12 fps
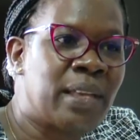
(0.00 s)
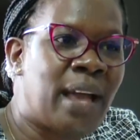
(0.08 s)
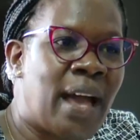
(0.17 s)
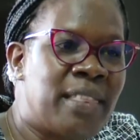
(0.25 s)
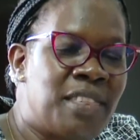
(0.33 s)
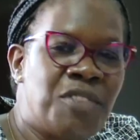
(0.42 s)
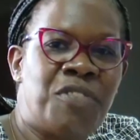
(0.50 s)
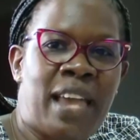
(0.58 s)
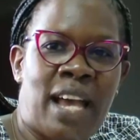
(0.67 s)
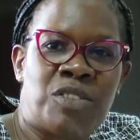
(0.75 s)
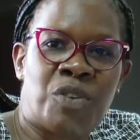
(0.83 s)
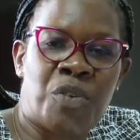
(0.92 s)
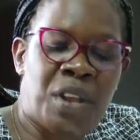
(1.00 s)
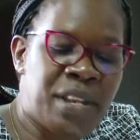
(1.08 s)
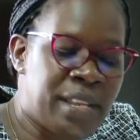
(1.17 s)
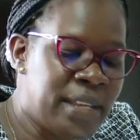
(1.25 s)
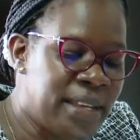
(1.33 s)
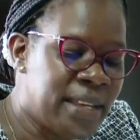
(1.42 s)
as if he has
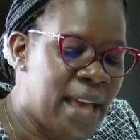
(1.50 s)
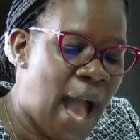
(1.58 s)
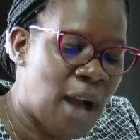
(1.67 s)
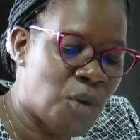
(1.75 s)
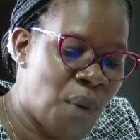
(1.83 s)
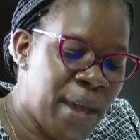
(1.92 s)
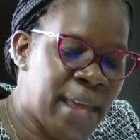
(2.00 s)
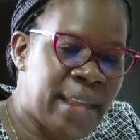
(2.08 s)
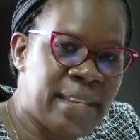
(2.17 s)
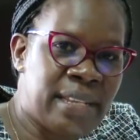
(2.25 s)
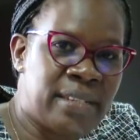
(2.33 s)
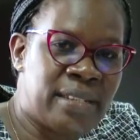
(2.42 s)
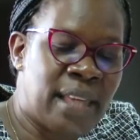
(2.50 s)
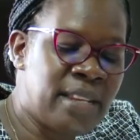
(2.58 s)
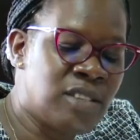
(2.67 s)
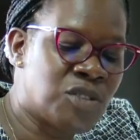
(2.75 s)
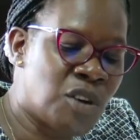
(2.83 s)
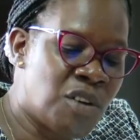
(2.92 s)
already acquired it. That
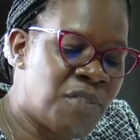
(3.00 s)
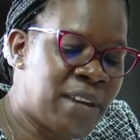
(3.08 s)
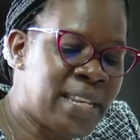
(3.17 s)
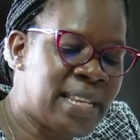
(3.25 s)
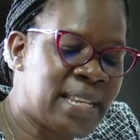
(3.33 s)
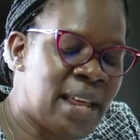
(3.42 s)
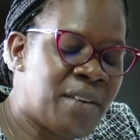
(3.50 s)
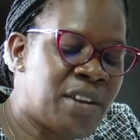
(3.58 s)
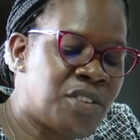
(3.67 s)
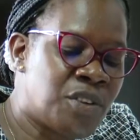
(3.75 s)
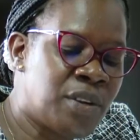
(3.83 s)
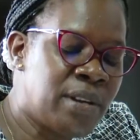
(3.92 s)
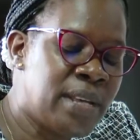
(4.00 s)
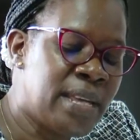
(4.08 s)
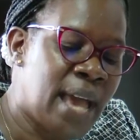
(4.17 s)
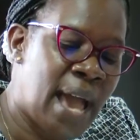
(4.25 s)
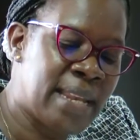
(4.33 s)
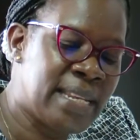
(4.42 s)
is over-declaration,
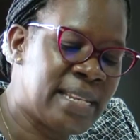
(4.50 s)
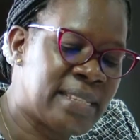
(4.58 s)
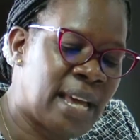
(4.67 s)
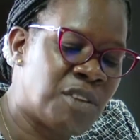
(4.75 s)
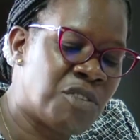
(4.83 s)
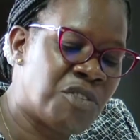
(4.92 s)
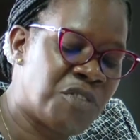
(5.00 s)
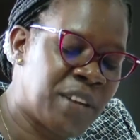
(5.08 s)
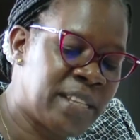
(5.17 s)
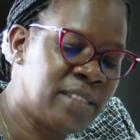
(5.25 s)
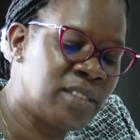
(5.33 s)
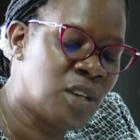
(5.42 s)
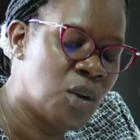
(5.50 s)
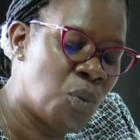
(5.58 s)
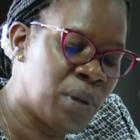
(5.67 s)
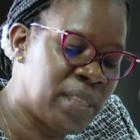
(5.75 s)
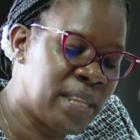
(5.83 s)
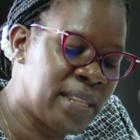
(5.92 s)
and it is an offense
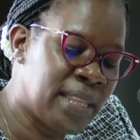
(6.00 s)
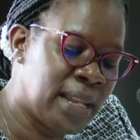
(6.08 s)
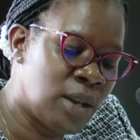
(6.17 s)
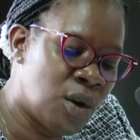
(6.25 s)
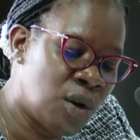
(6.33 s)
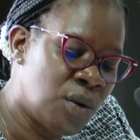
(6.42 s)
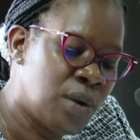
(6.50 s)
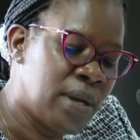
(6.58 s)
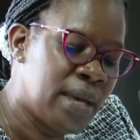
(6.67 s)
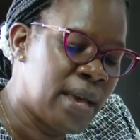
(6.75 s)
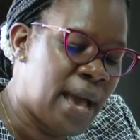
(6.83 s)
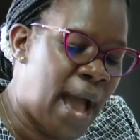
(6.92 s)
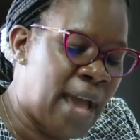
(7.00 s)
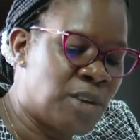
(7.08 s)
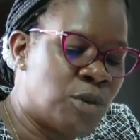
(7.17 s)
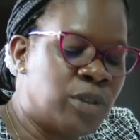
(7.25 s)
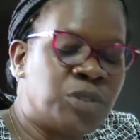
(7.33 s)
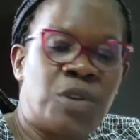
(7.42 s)
within the law. And
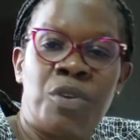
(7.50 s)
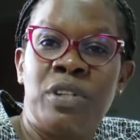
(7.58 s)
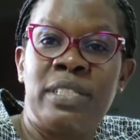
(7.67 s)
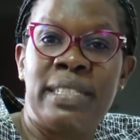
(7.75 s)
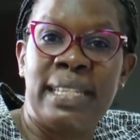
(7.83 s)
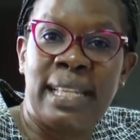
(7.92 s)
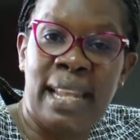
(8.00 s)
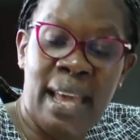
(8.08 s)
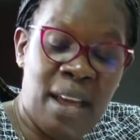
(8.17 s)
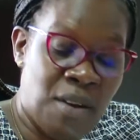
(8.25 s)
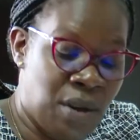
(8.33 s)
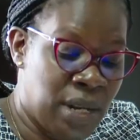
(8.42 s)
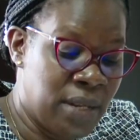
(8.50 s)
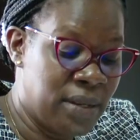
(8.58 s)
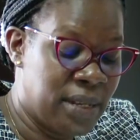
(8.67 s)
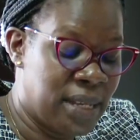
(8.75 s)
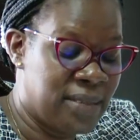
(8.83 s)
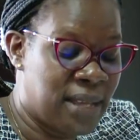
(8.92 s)
also not declaring
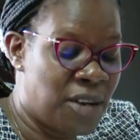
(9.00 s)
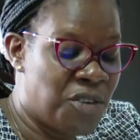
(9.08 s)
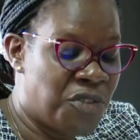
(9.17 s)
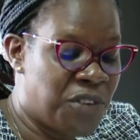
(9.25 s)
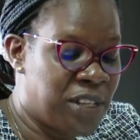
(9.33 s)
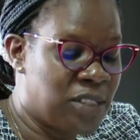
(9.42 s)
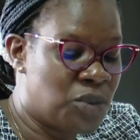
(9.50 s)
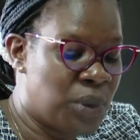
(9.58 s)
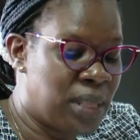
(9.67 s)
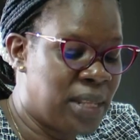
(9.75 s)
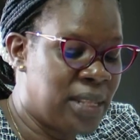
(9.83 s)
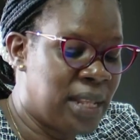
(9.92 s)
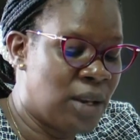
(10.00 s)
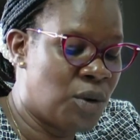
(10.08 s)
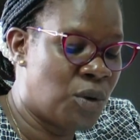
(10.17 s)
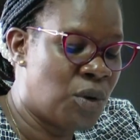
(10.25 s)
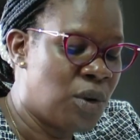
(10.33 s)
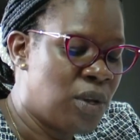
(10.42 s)
is an offense within the
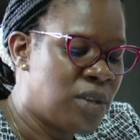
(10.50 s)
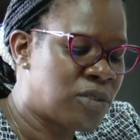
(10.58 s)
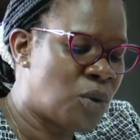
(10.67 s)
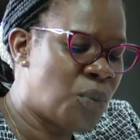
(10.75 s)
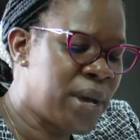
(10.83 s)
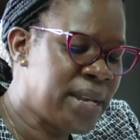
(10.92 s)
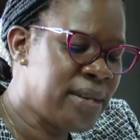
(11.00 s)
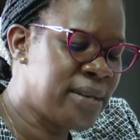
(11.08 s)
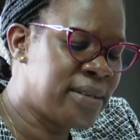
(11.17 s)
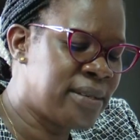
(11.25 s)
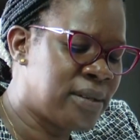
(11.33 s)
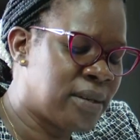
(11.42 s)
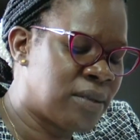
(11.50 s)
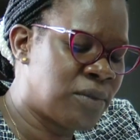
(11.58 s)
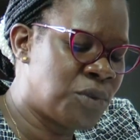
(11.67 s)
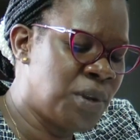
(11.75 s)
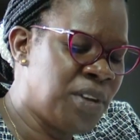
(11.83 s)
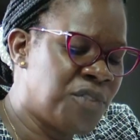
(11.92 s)
law. So when
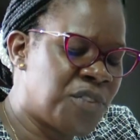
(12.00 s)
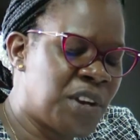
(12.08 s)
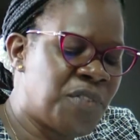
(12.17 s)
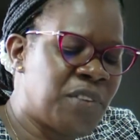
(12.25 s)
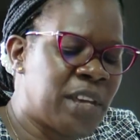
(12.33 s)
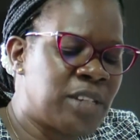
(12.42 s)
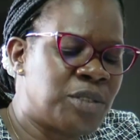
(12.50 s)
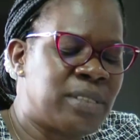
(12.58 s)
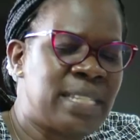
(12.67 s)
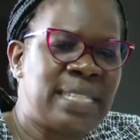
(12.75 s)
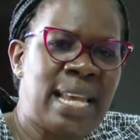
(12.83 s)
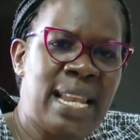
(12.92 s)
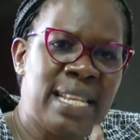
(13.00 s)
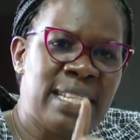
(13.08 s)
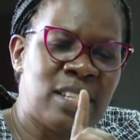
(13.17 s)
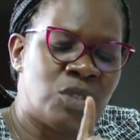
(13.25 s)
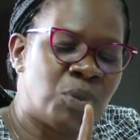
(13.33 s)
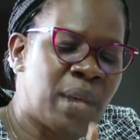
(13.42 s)
doing verifications, the
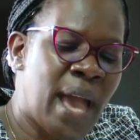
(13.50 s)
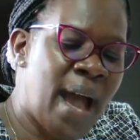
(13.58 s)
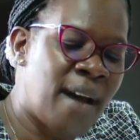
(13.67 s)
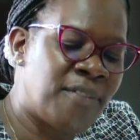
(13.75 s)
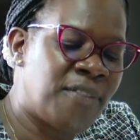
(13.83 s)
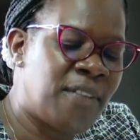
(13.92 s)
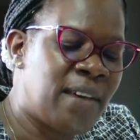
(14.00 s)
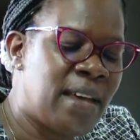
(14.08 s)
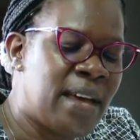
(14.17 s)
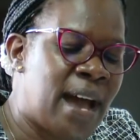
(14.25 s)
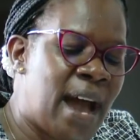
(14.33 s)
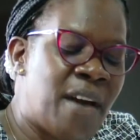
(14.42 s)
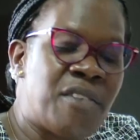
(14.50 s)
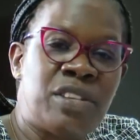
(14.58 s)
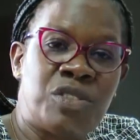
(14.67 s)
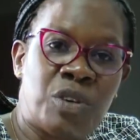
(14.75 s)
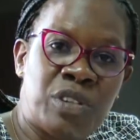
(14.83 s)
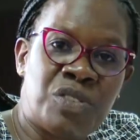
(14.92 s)
challenges we have are
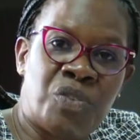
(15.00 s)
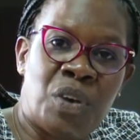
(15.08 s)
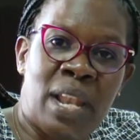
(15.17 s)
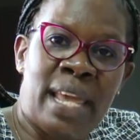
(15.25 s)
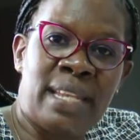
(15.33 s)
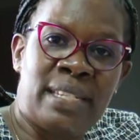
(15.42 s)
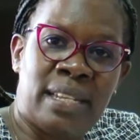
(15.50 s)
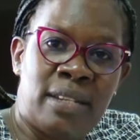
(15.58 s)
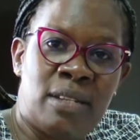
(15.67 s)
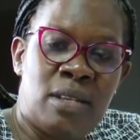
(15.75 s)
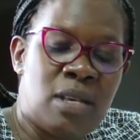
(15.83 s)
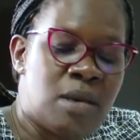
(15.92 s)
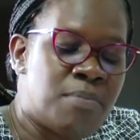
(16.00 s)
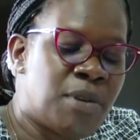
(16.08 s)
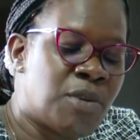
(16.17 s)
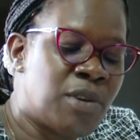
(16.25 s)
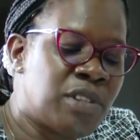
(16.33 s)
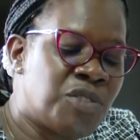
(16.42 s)
resource related,
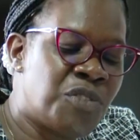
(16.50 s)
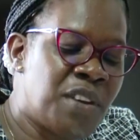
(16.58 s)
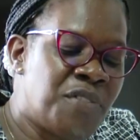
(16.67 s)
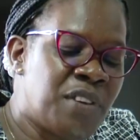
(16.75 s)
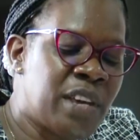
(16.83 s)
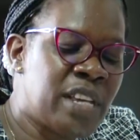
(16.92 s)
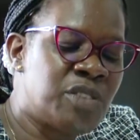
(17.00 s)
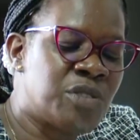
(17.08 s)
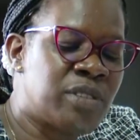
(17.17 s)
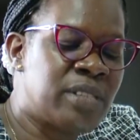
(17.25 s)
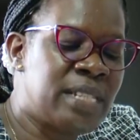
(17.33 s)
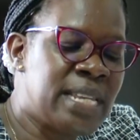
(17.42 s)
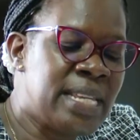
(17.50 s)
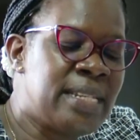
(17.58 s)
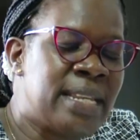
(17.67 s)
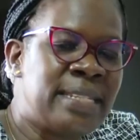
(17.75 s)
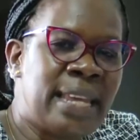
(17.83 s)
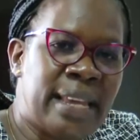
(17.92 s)
because verifications need
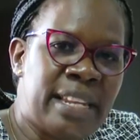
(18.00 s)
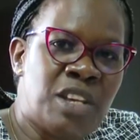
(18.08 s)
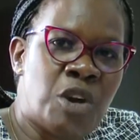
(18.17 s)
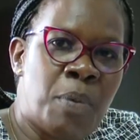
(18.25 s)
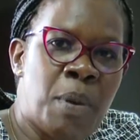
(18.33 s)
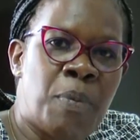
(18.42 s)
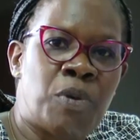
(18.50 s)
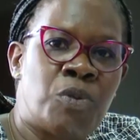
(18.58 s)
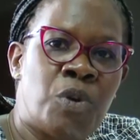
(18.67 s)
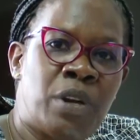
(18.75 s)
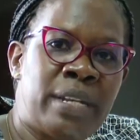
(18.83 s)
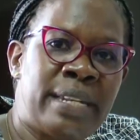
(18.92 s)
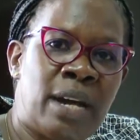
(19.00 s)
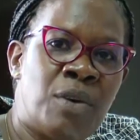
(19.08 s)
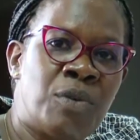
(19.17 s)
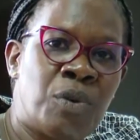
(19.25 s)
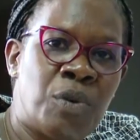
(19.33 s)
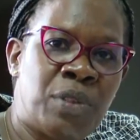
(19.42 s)
the technical people to go
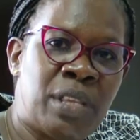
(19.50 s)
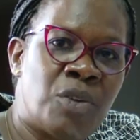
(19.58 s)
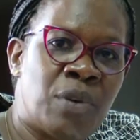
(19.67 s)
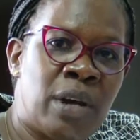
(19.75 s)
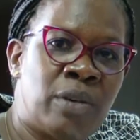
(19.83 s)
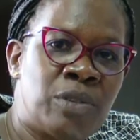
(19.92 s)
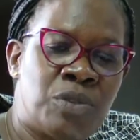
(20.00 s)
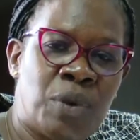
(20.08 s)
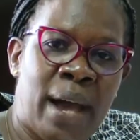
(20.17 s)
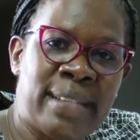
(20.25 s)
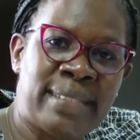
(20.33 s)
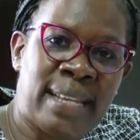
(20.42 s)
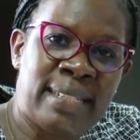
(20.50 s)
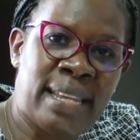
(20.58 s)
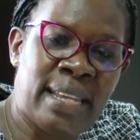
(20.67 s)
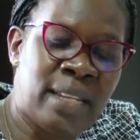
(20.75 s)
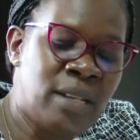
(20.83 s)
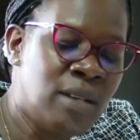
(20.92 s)
down on the ground to
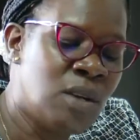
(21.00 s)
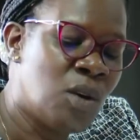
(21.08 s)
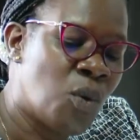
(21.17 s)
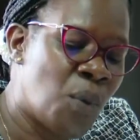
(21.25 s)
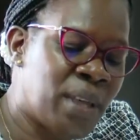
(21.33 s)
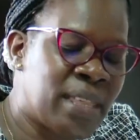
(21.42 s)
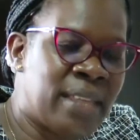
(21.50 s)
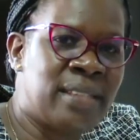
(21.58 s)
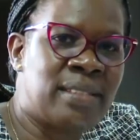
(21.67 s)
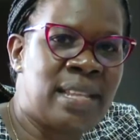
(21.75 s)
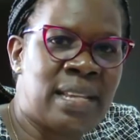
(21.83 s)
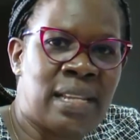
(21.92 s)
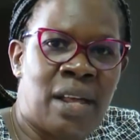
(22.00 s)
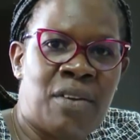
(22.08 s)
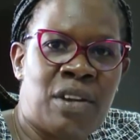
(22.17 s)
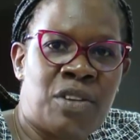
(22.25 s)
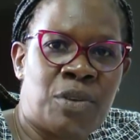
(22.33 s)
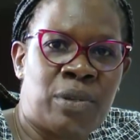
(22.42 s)
ascertain whether these
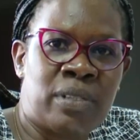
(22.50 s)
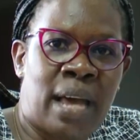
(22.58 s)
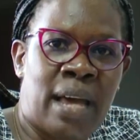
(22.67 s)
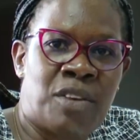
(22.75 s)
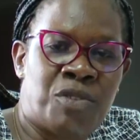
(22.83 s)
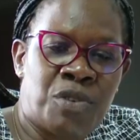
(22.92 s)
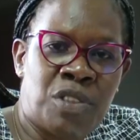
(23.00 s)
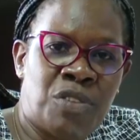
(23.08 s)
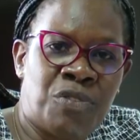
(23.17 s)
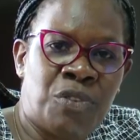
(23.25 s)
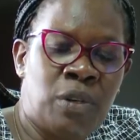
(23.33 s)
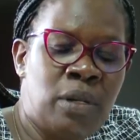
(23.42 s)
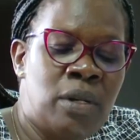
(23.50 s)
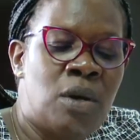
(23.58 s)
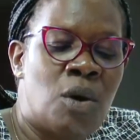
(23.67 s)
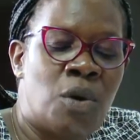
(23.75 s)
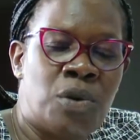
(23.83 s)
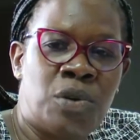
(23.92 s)
declarations are truthful
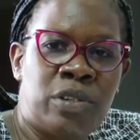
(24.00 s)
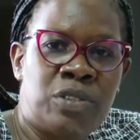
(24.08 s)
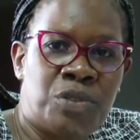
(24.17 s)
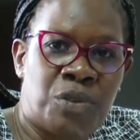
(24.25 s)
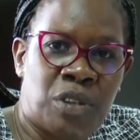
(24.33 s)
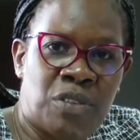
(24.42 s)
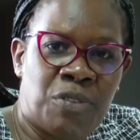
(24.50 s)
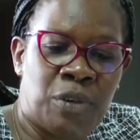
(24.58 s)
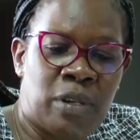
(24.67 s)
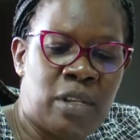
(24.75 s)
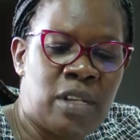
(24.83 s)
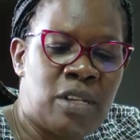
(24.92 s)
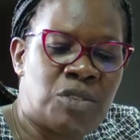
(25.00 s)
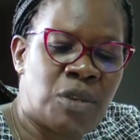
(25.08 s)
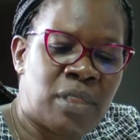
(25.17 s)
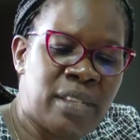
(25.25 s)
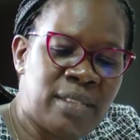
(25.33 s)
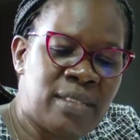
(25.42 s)
or not truthful. So
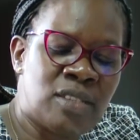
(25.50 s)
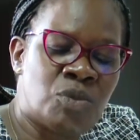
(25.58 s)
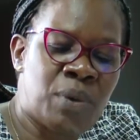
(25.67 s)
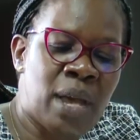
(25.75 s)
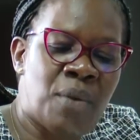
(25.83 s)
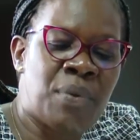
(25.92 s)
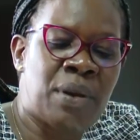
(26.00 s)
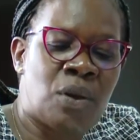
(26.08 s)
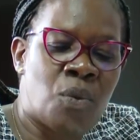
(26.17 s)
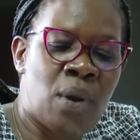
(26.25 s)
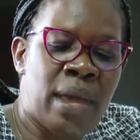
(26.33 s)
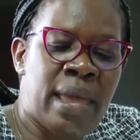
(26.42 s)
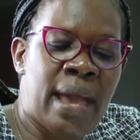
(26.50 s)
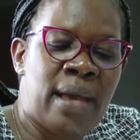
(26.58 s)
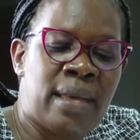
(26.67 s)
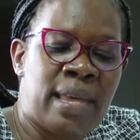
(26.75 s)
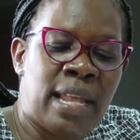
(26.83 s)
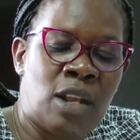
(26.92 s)
this is where we require
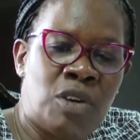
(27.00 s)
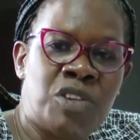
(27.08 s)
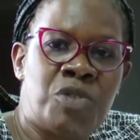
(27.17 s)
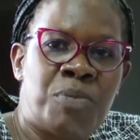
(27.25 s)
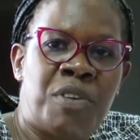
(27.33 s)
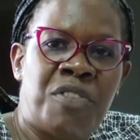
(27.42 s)
a lot more